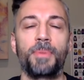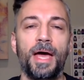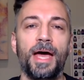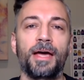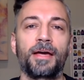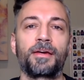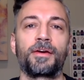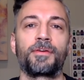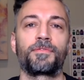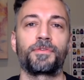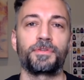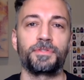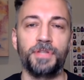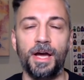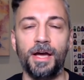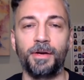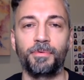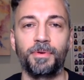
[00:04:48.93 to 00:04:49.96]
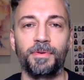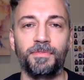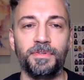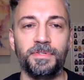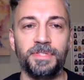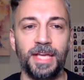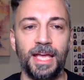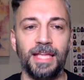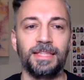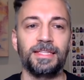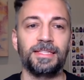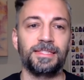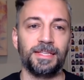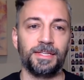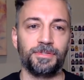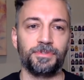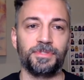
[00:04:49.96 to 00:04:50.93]
back for Doc Rivers and the
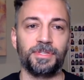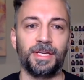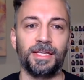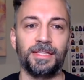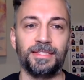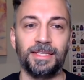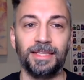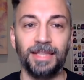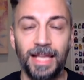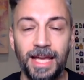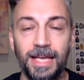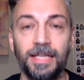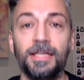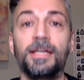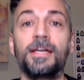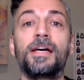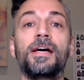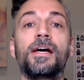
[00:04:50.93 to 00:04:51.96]
Sixers against Atlanta.